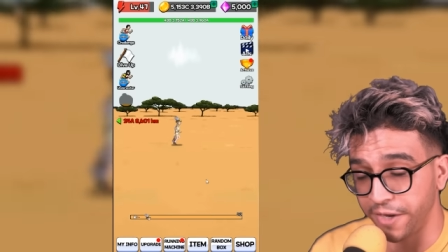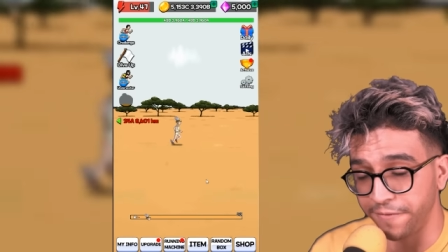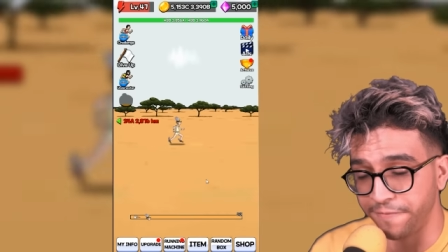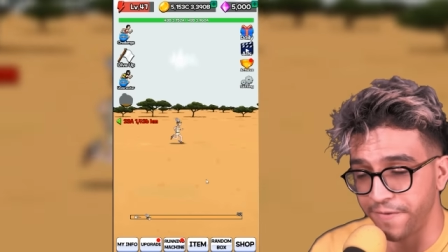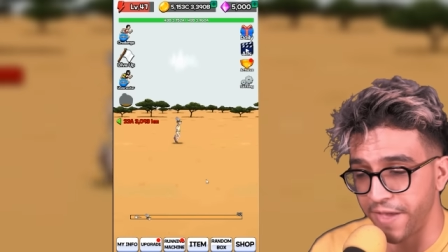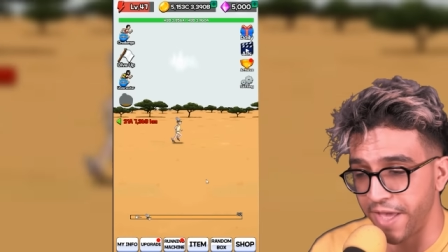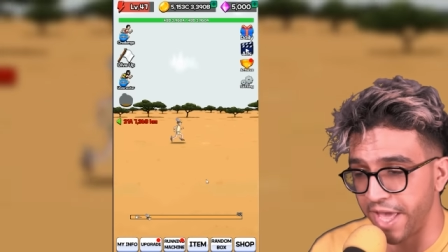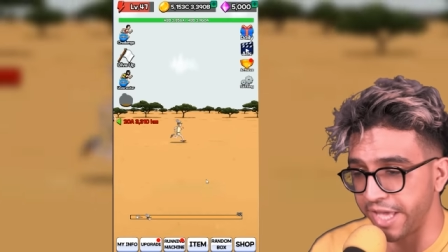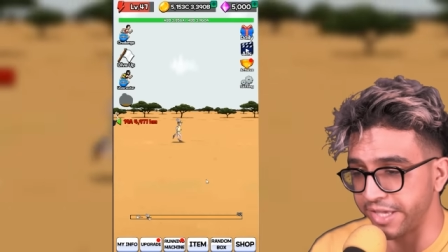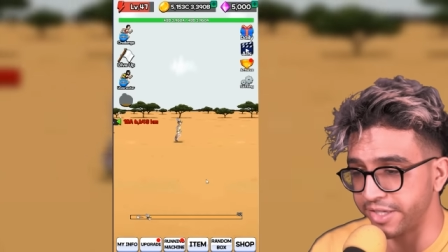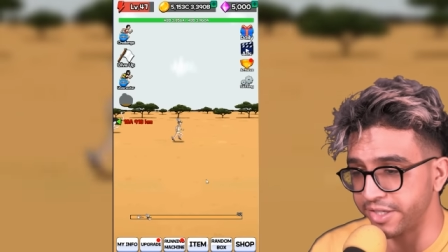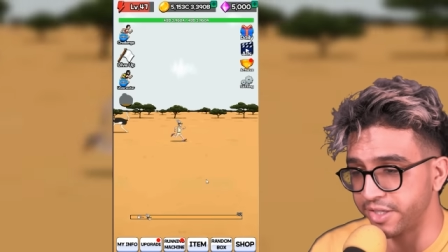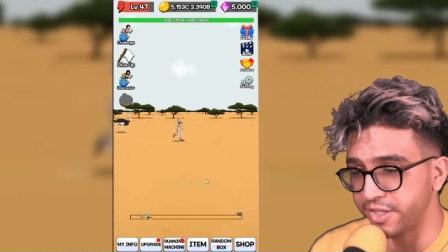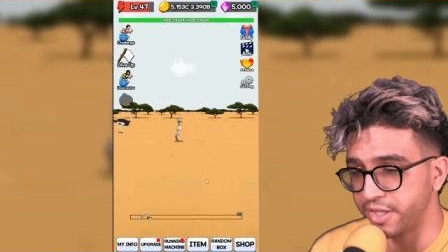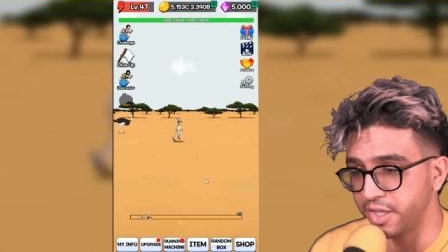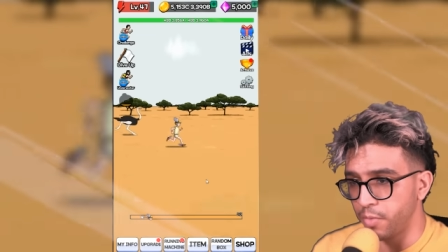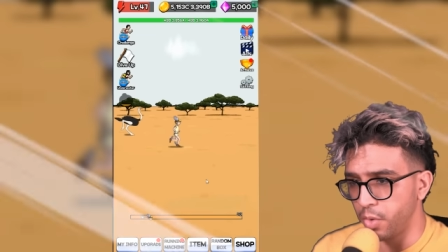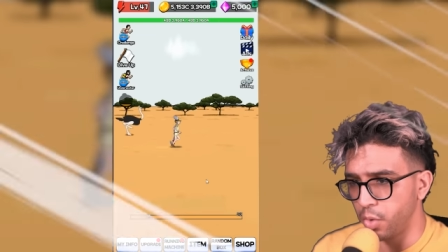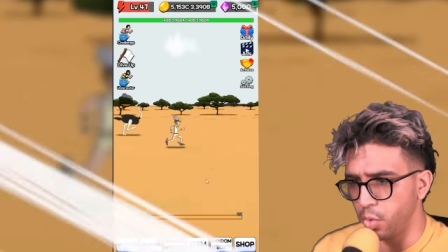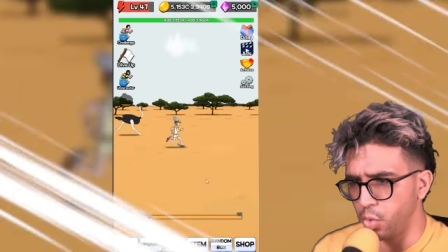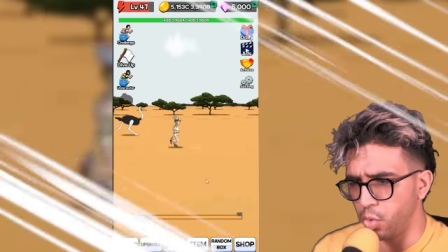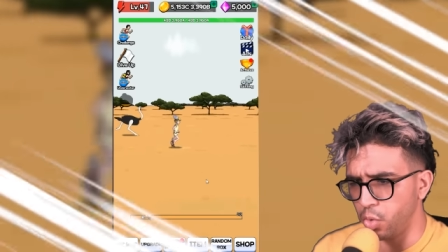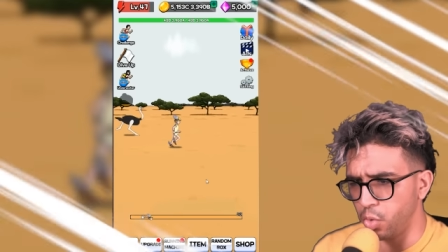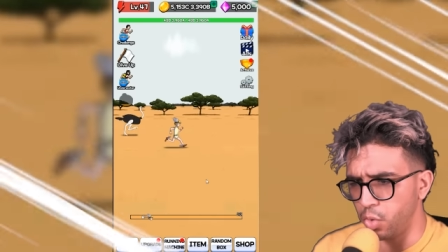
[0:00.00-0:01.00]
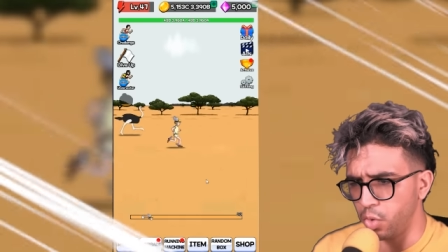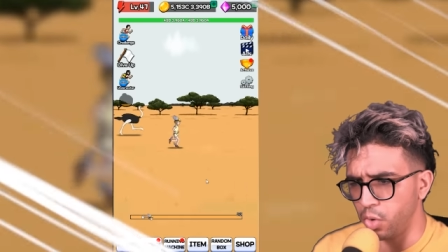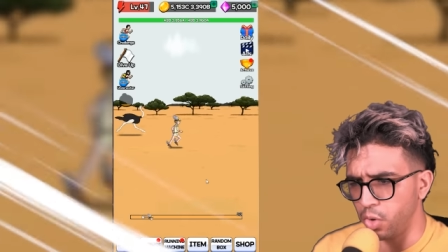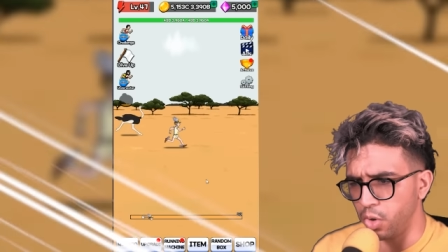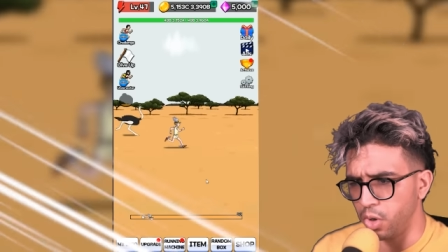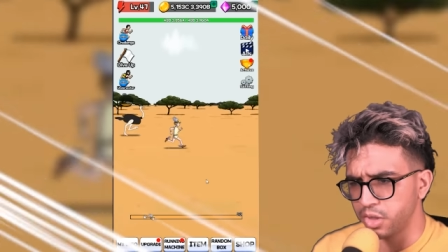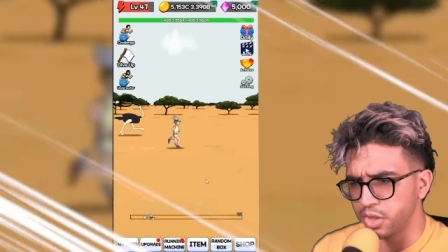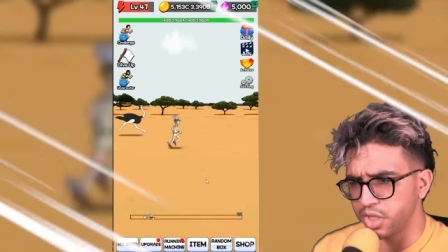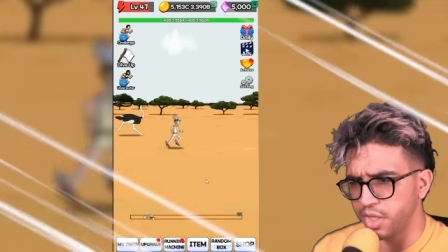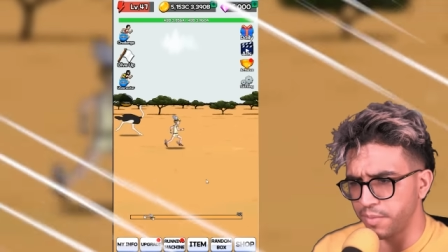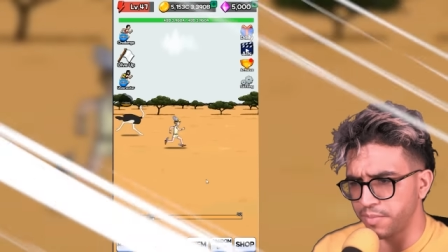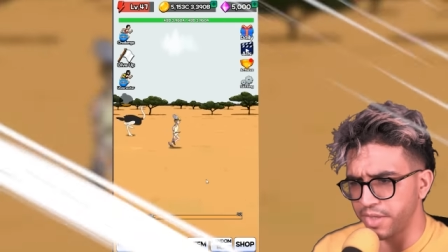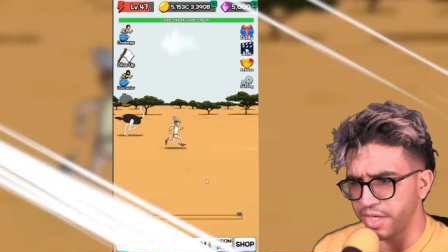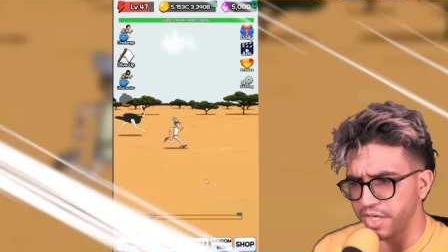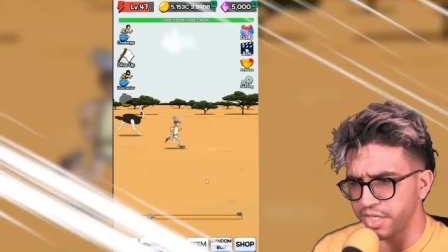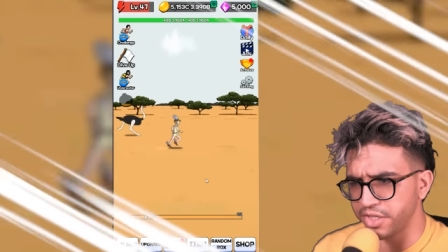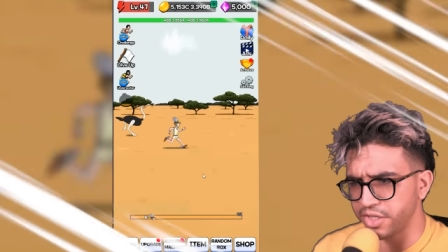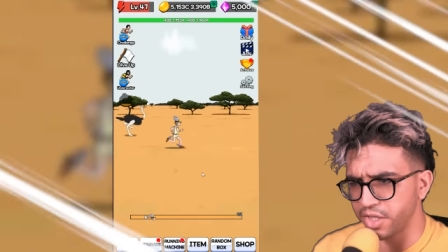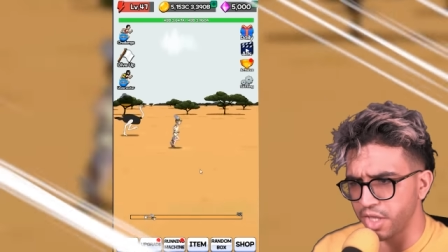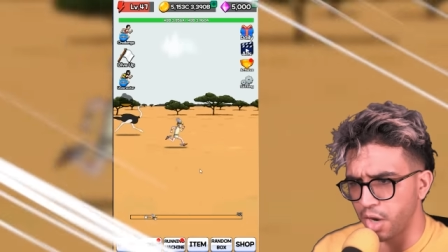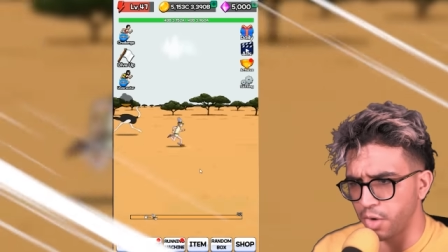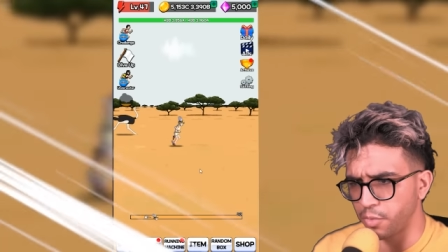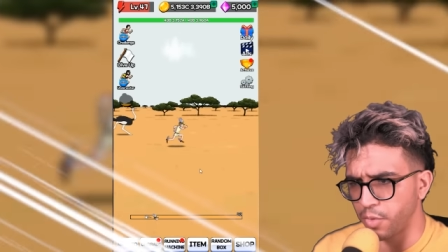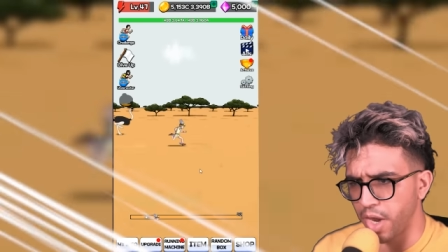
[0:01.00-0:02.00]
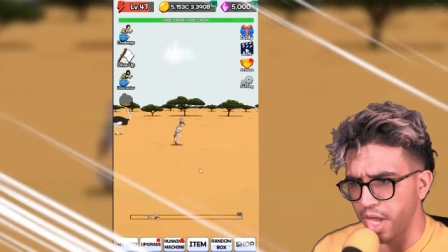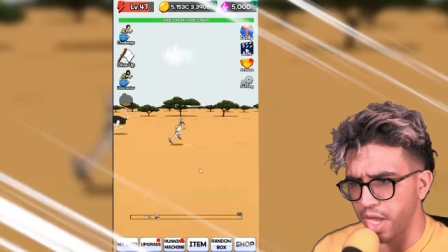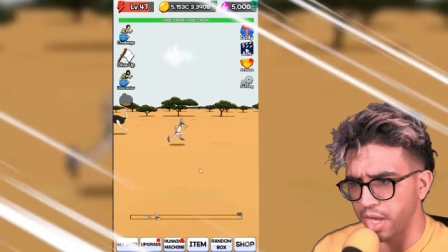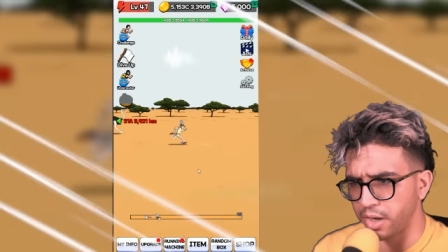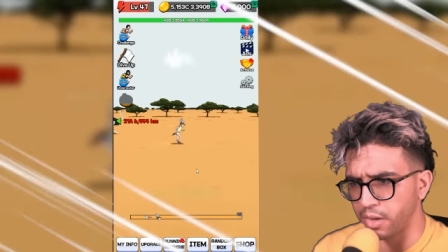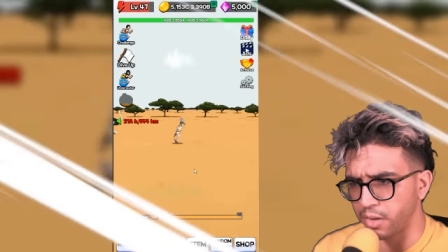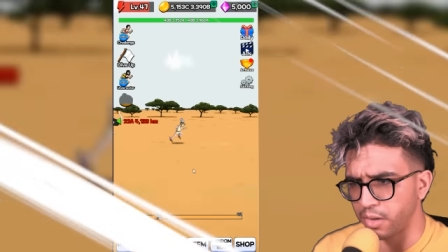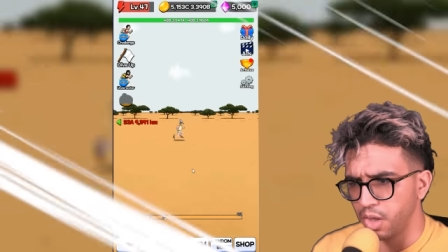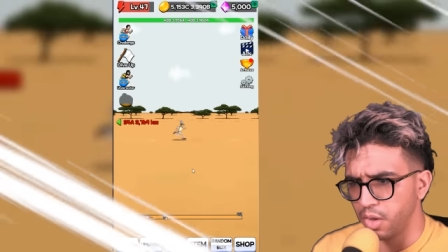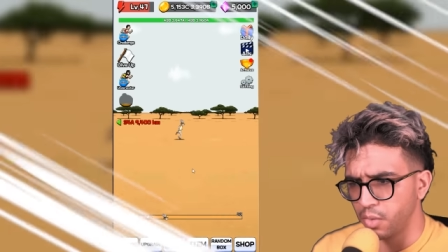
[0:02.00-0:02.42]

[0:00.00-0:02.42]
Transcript: fast. Ooh, something is not right.